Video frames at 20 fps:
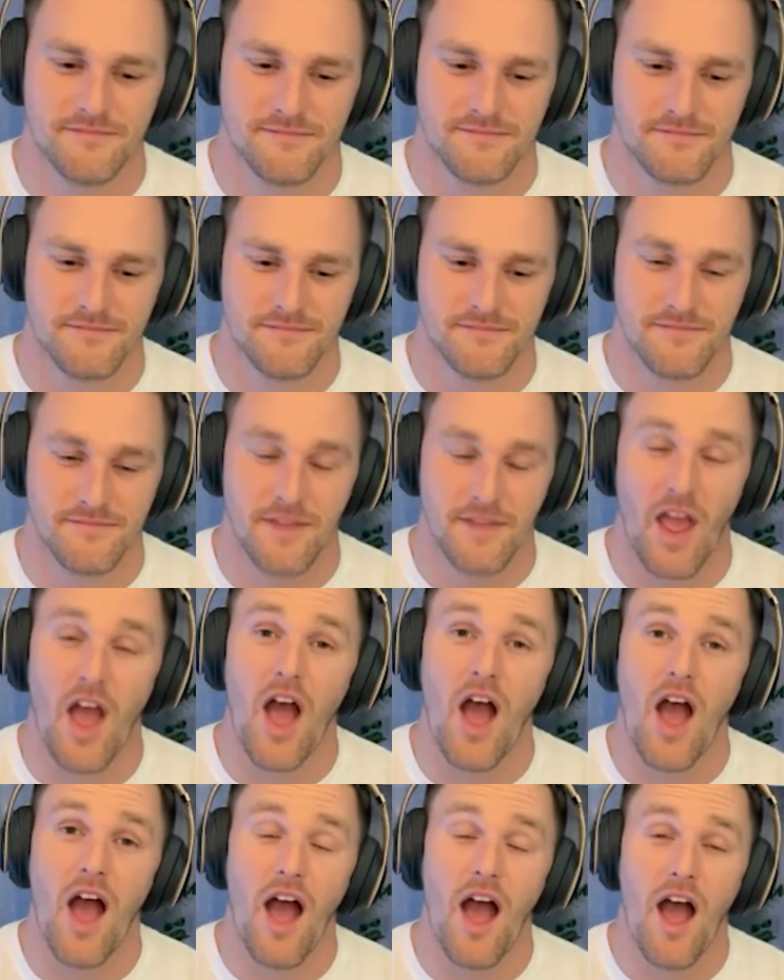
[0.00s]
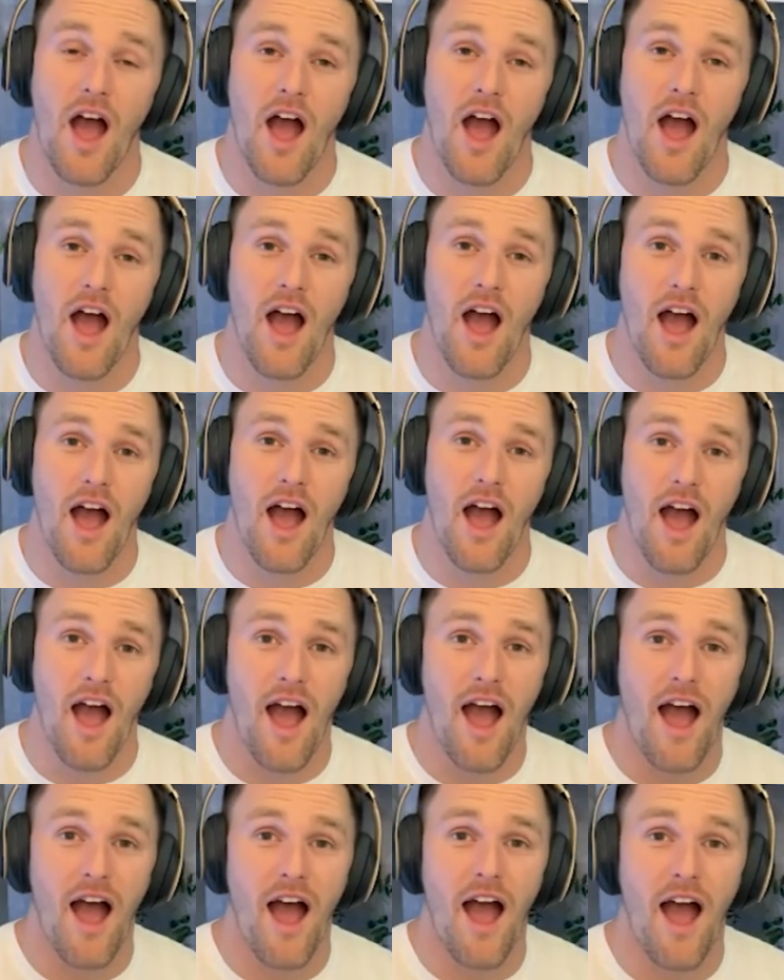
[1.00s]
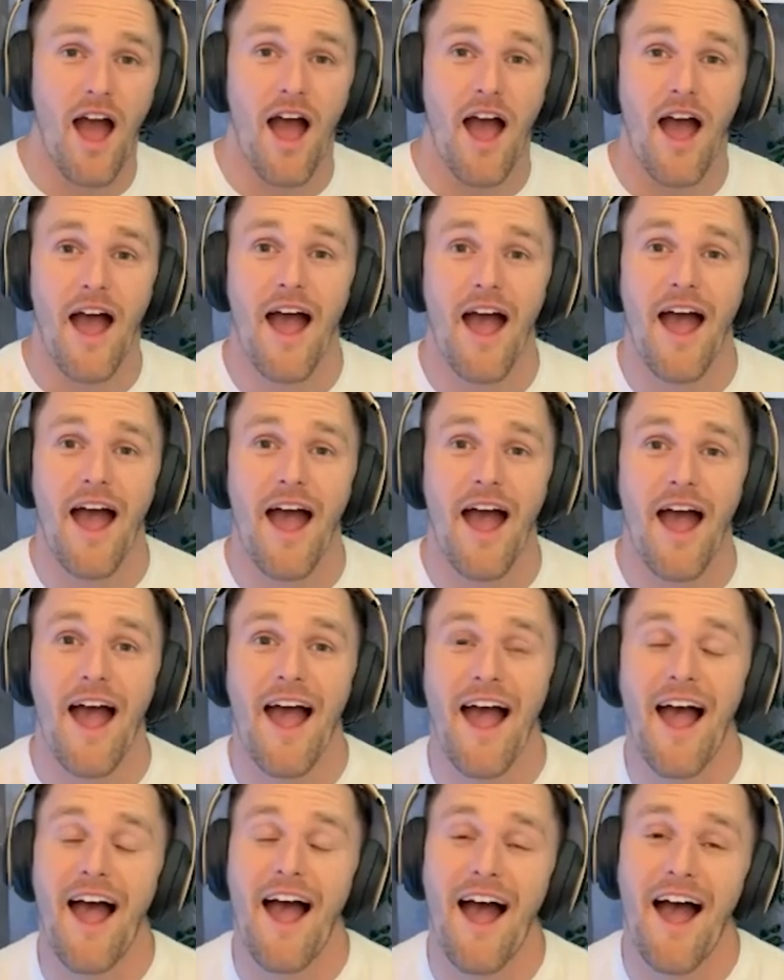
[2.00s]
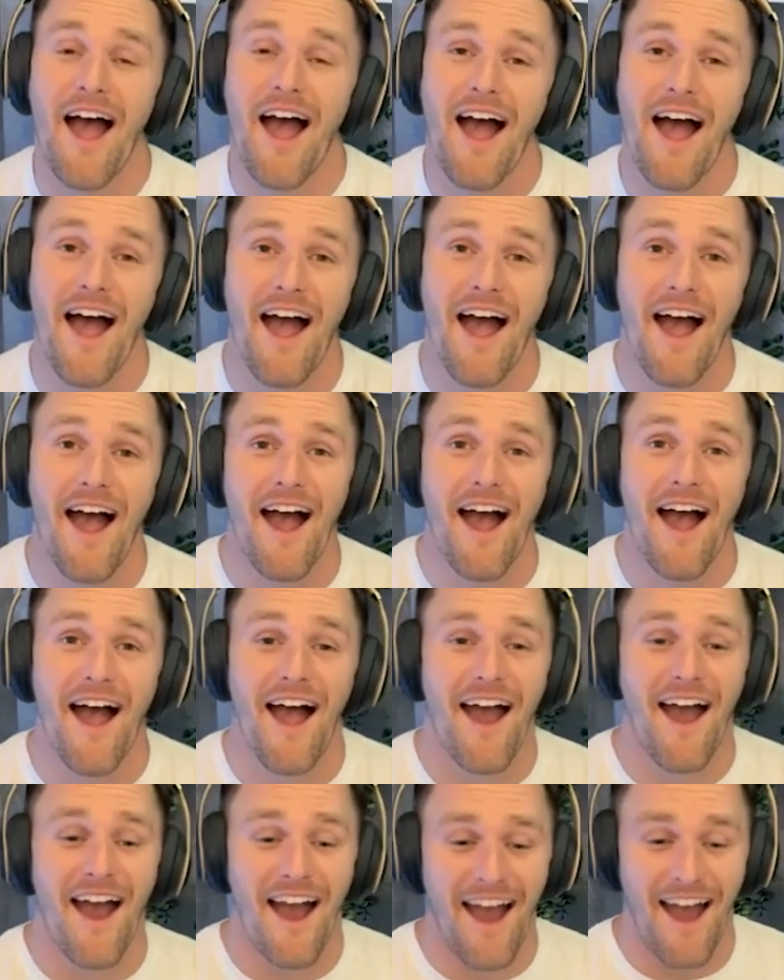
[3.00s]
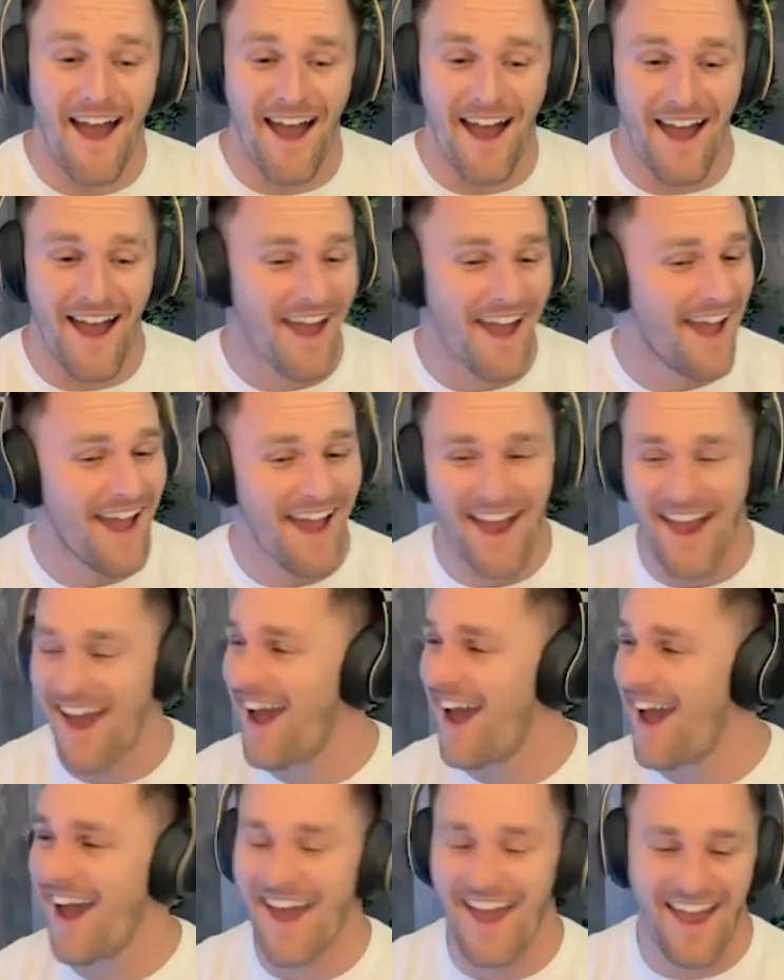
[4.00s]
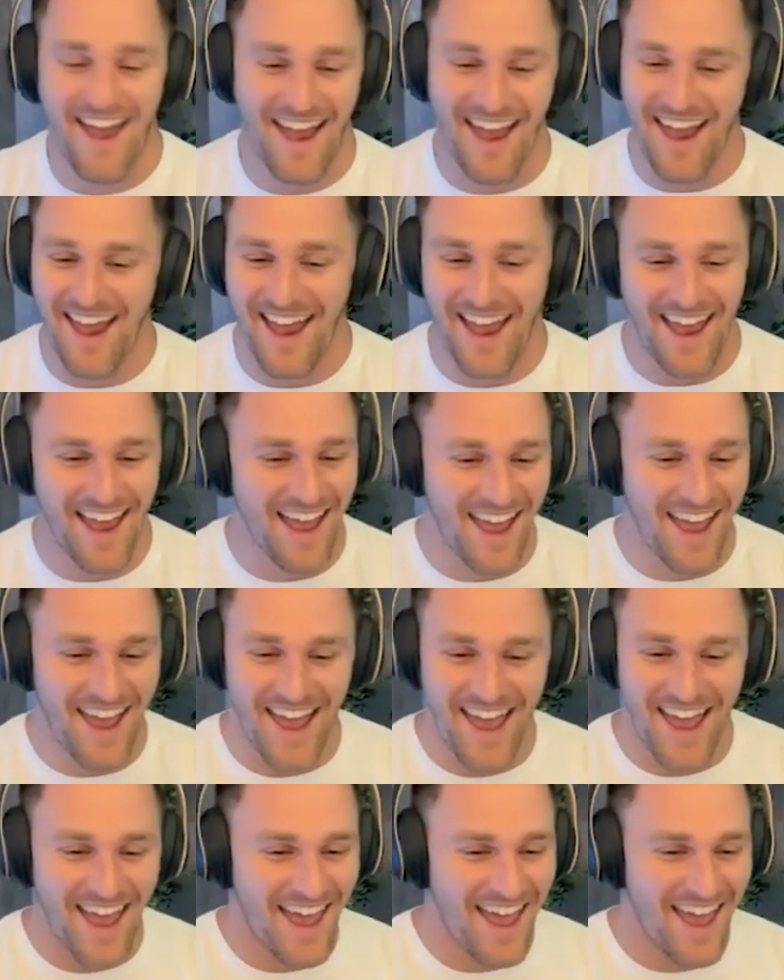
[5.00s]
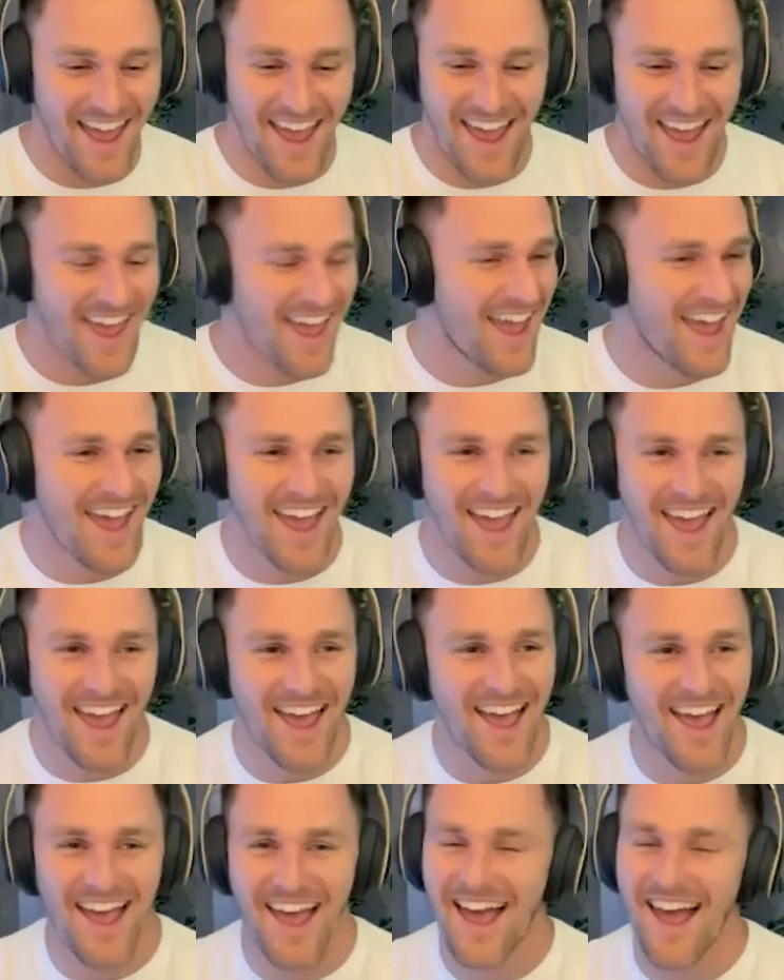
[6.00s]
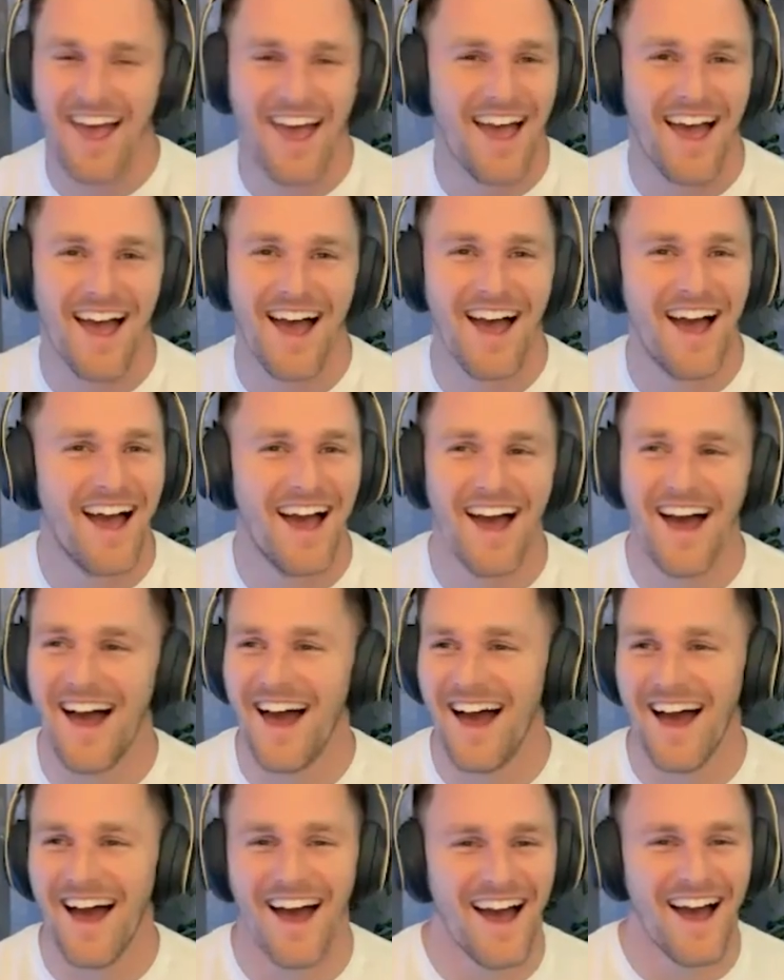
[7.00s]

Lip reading: No words are spoken by the person on screen.